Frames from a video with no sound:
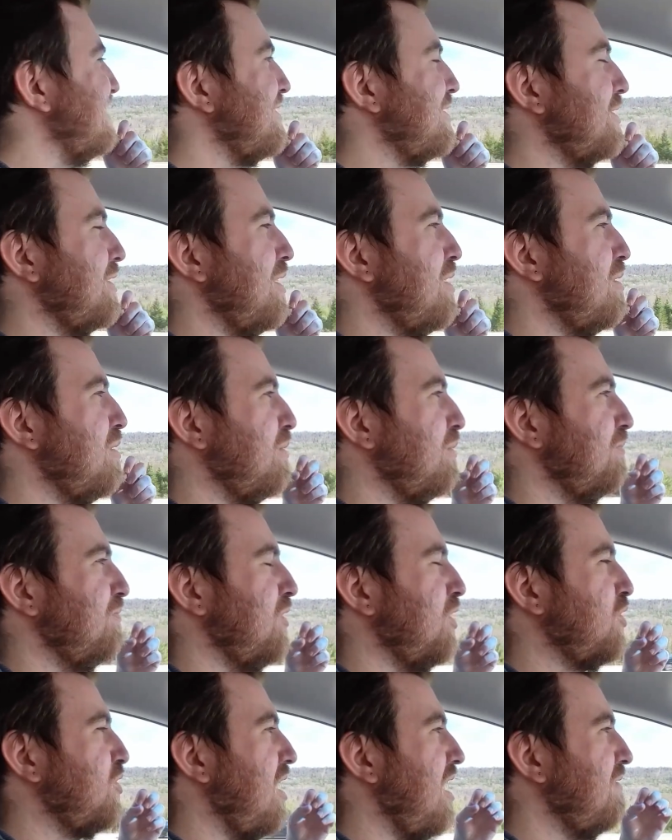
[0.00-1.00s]
So
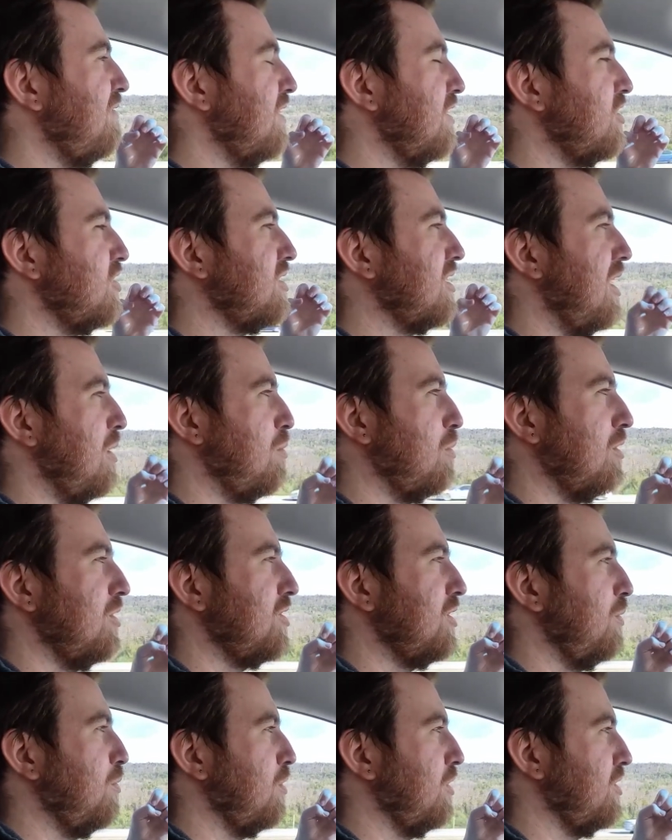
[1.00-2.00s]
the traffic just got
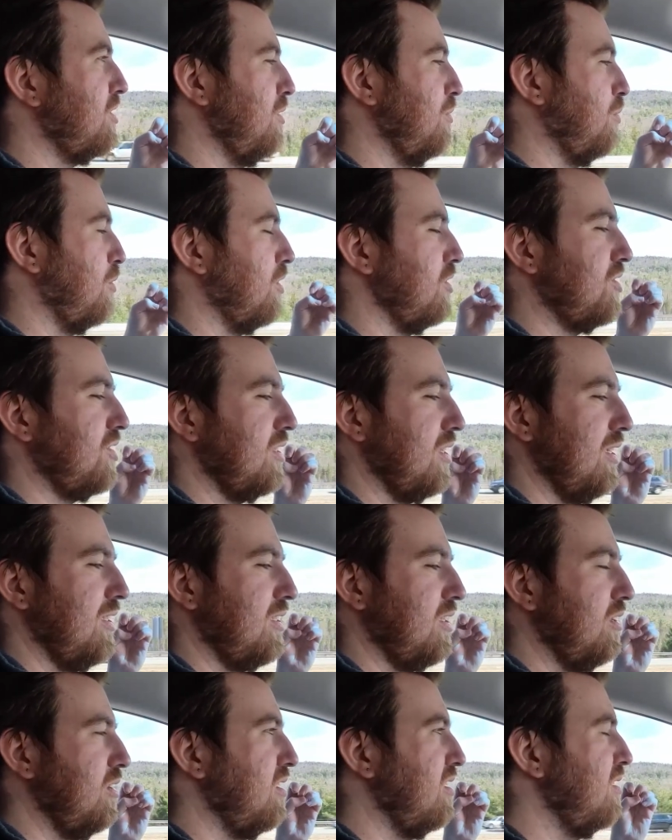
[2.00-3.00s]
worse and worse and worse
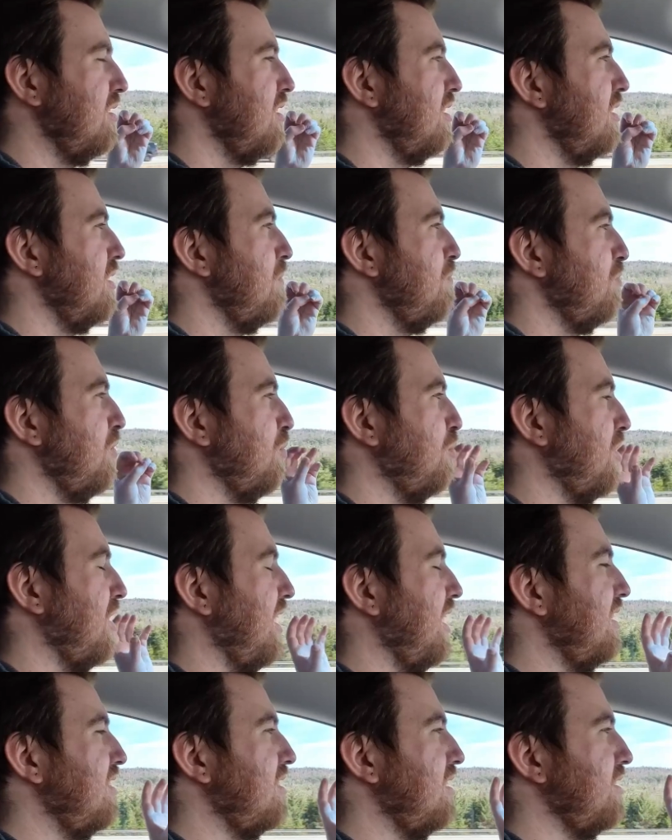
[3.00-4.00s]
until we
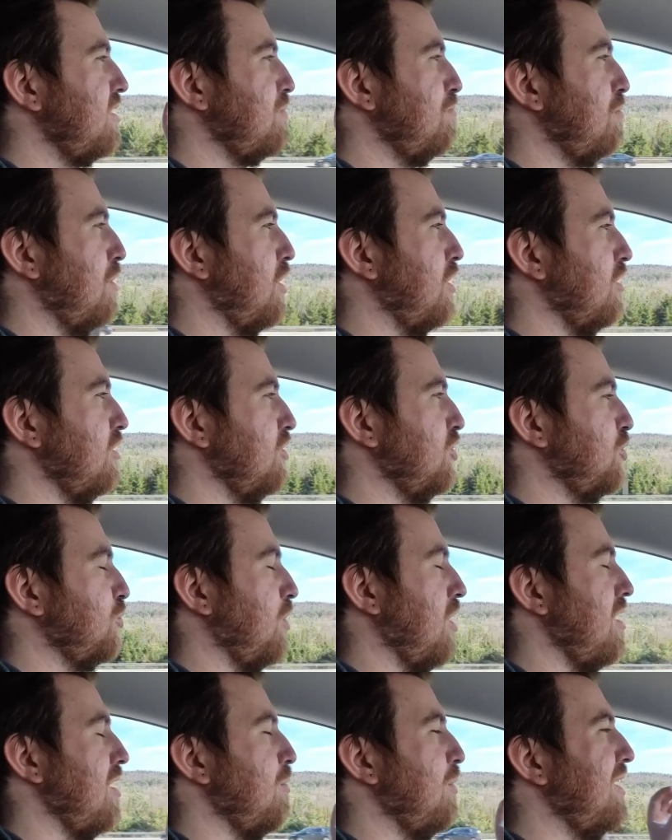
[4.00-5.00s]
hit this merge
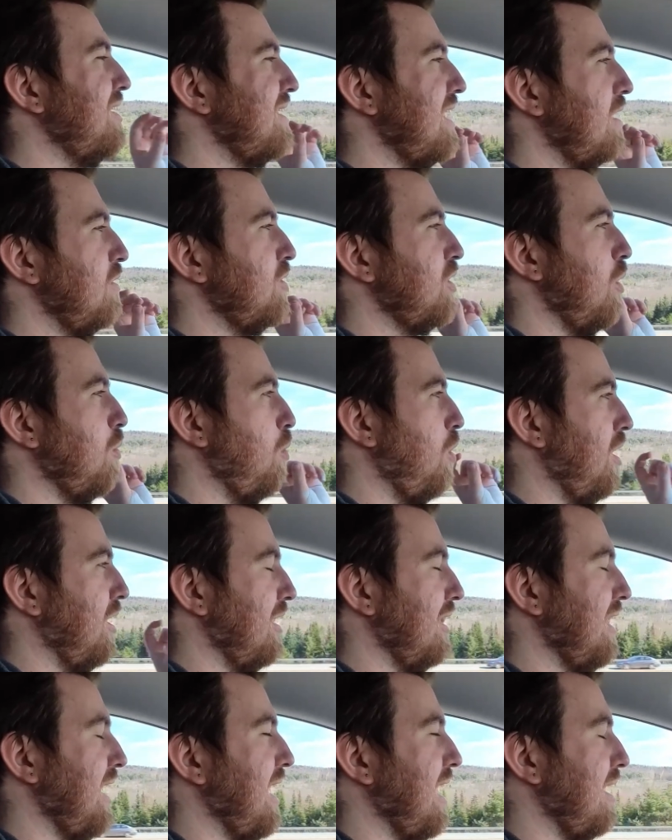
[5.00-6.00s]
where it went down to
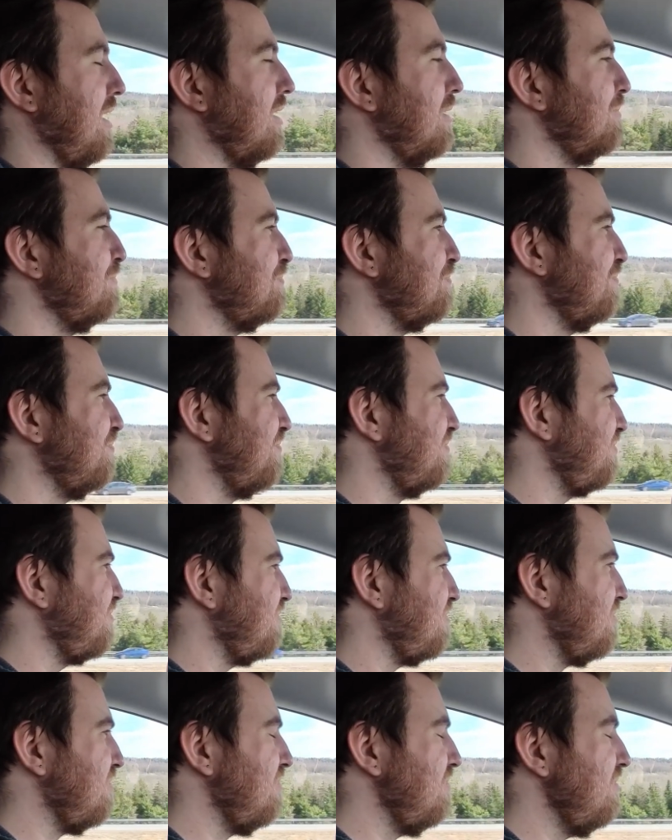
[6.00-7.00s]
1 lane.
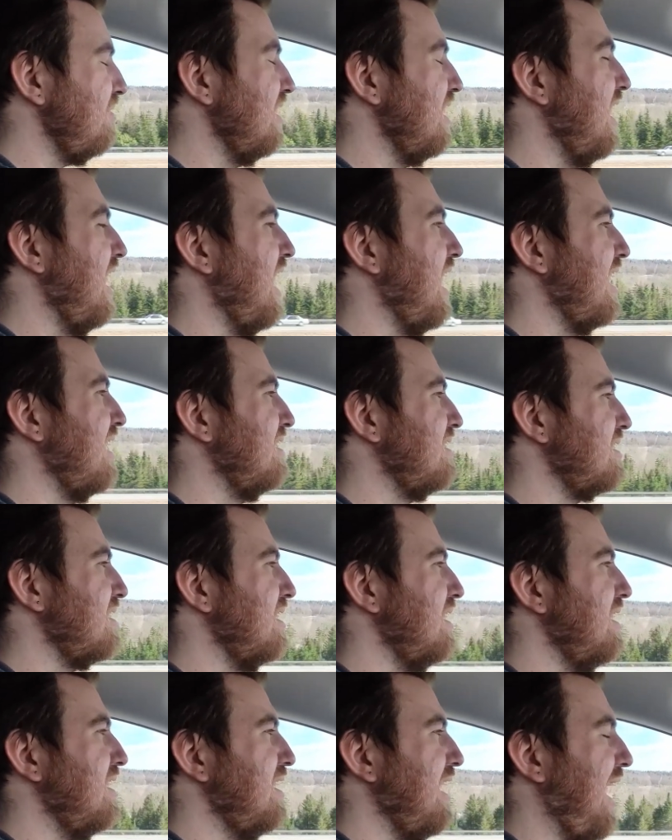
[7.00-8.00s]
And
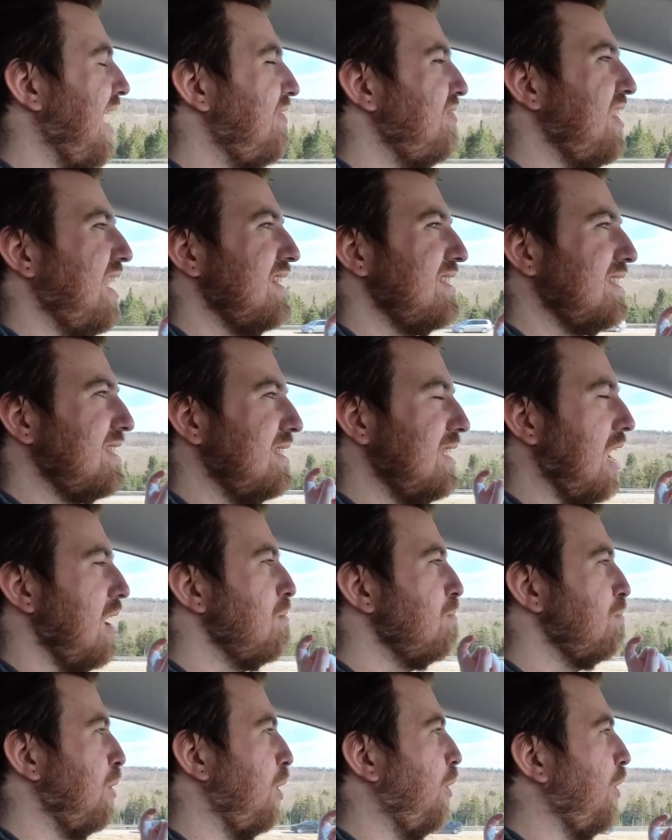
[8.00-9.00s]
at that
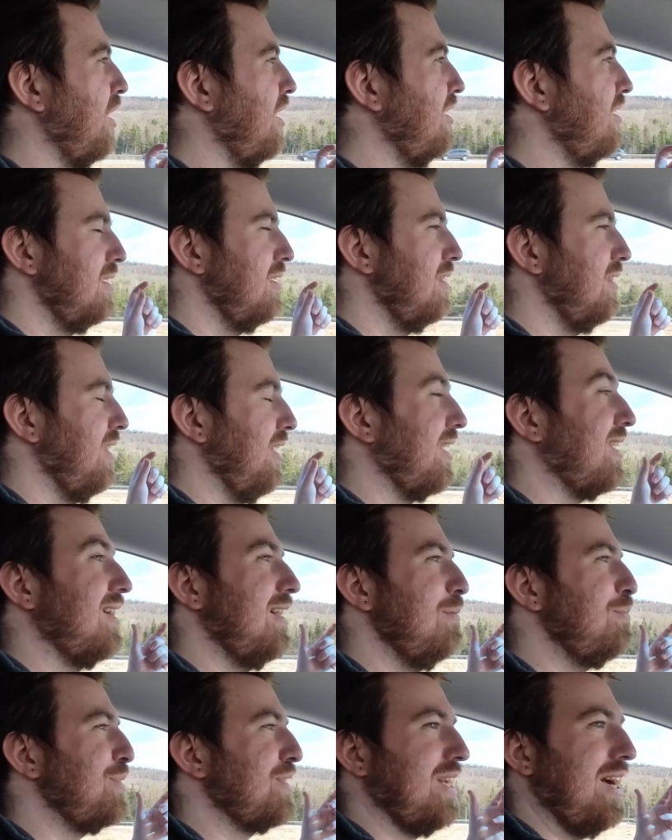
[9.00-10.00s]
same point, the
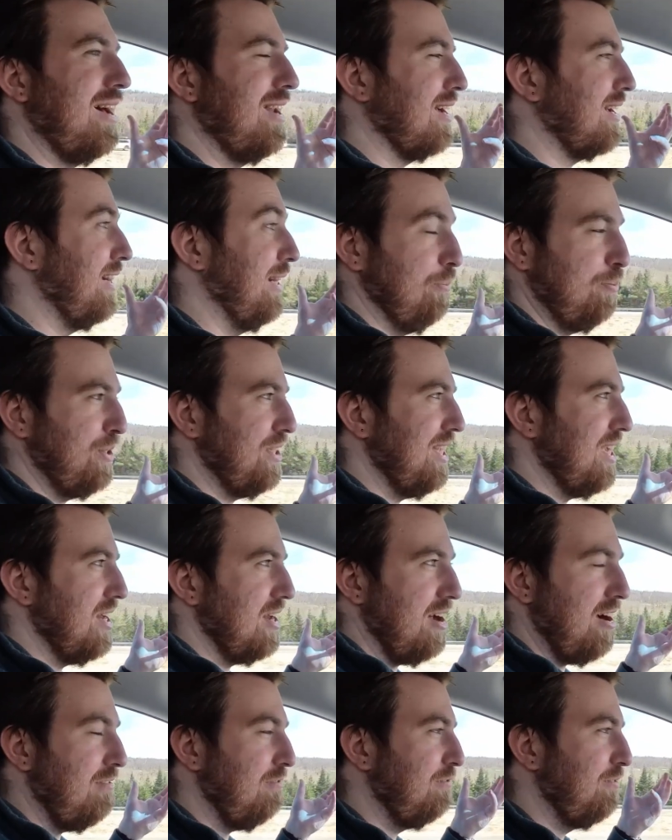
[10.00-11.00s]
Eclipse got eclipsy
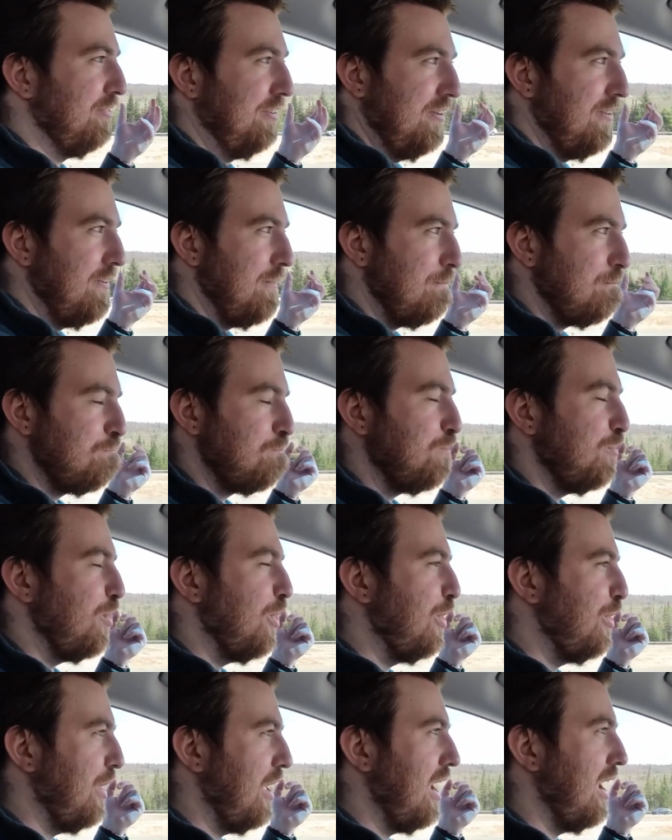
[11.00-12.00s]
enough
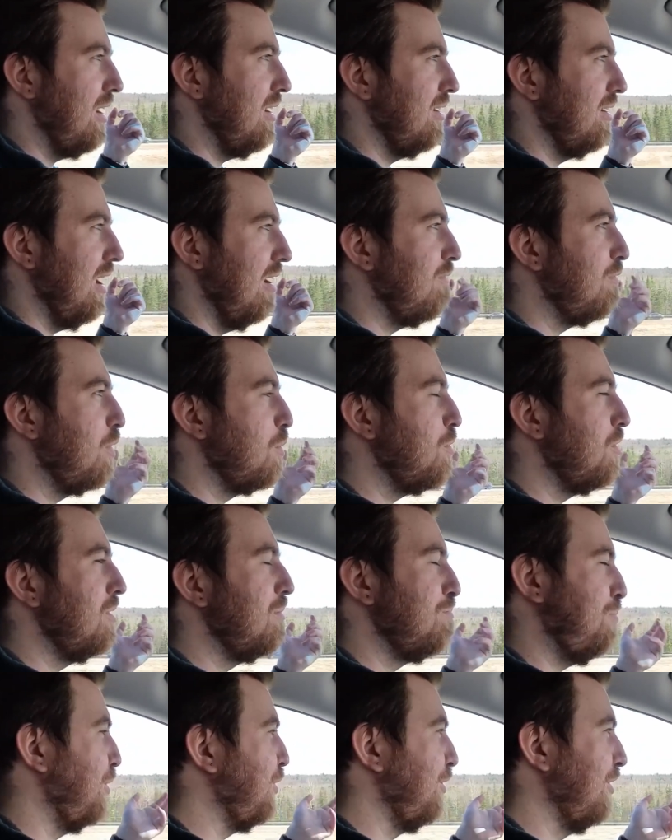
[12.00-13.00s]
that
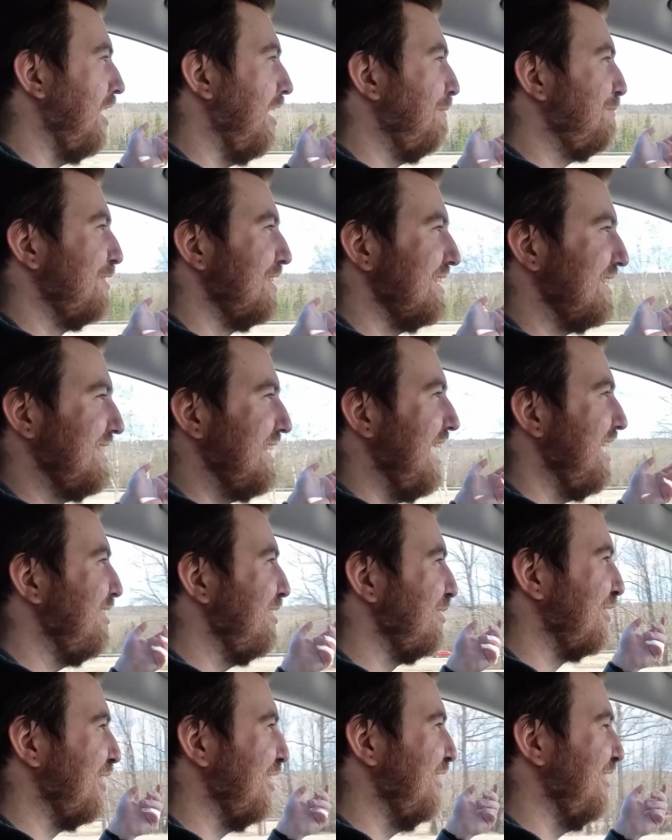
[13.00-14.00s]
everyone pulled off to the side
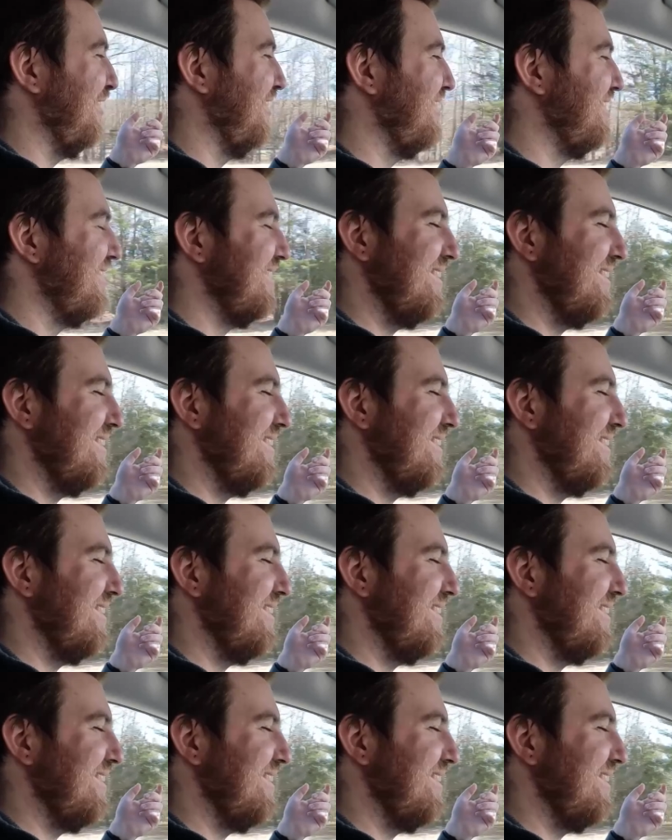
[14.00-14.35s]
road.